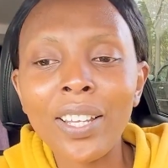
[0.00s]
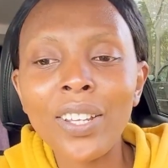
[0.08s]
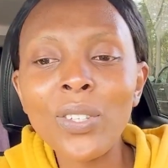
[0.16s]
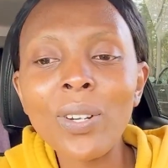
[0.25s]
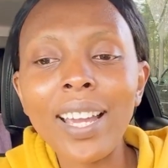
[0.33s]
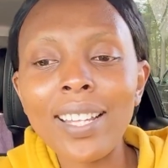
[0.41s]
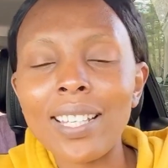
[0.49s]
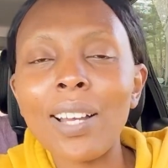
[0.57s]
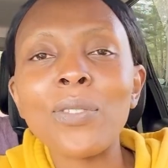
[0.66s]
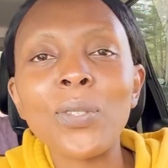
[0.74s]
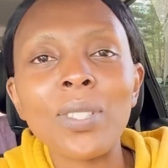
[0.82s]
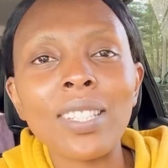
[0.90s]
you guys
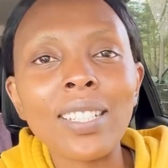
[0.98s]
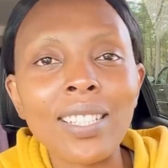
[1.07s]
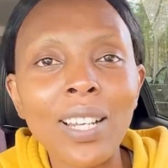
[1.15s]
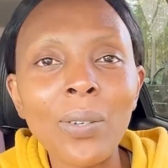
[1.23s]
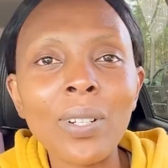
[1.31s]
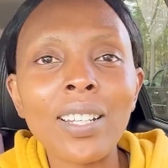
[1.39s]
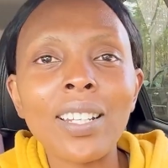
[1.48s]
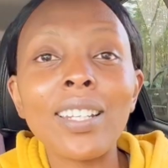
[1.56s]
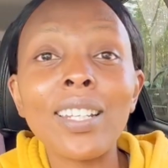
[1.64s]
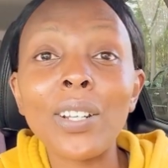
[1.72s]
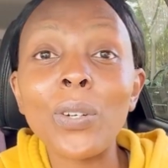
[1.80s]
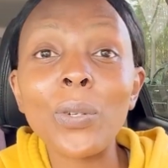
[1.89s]
have to sit down
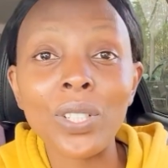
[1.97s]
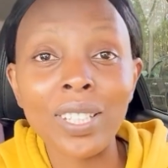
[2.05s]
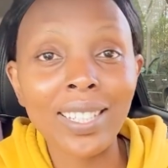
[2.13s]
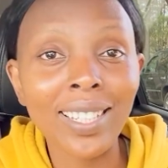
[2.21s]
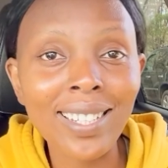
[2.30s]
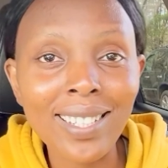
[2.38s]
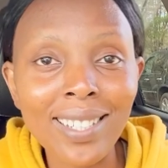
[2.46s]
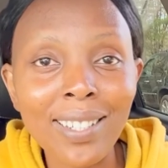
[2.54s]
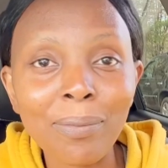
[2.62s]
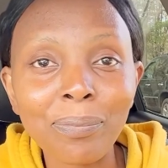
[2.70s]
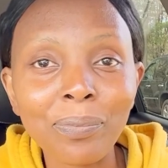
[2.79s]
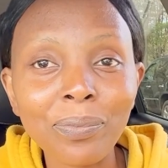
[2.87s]
negotiate
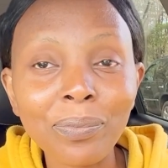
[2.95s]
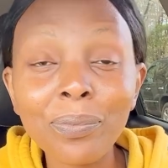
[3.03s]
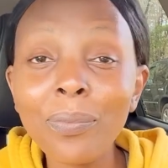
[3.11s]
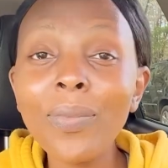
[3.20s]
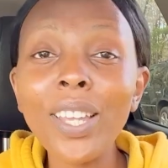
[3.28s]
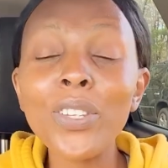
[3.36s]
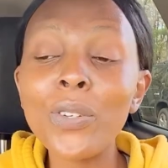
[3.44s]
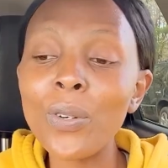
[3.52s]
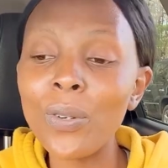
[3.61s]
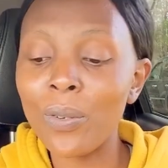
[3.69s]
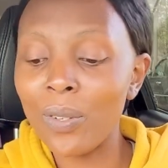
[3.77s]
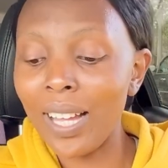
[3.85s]
you
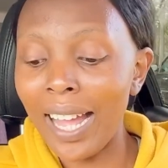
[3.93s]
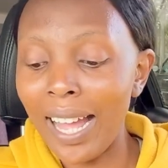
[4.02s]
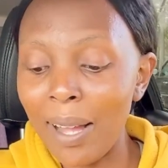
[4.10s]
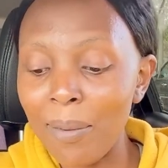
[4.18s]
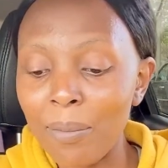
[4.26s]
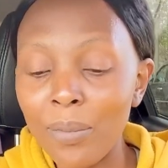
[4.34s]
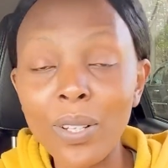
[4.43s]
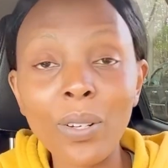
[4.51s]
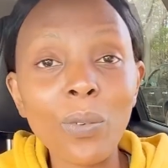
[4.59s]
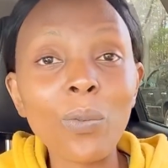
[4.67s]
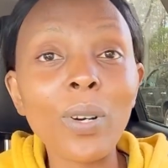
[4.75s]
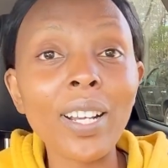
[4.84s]
know um
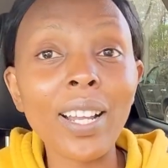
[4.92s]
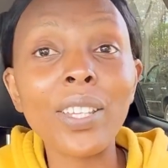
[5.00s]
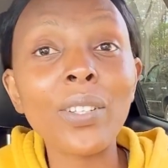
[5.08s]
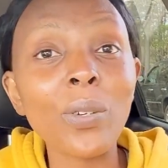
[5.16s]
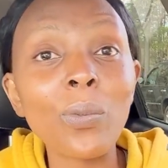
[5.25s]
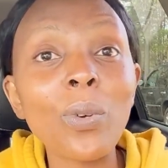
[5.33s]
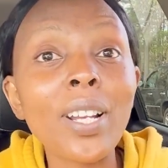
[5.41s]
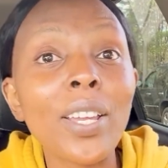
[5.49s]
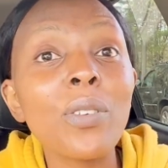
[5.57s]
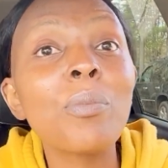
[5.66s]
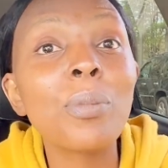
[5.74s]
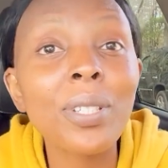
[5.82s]
what you know what are
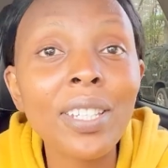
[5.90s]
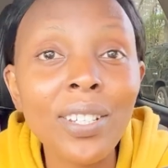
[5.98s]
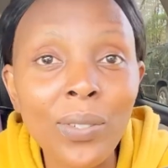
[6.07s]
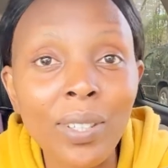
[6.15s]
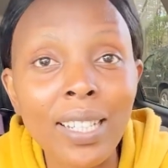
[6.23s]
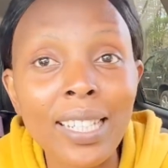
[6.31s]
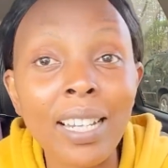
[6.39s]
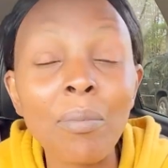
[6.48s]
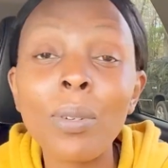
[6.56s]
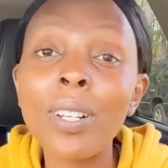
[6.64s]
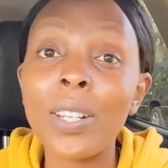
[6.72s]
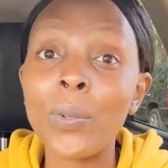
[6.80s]
you bringing to the
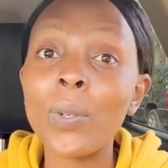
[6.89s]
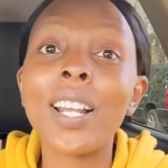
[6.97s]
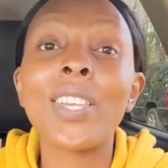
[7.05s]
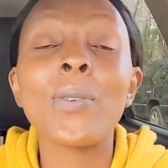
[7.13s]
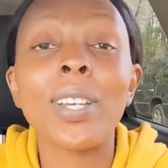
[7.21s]
table and what are you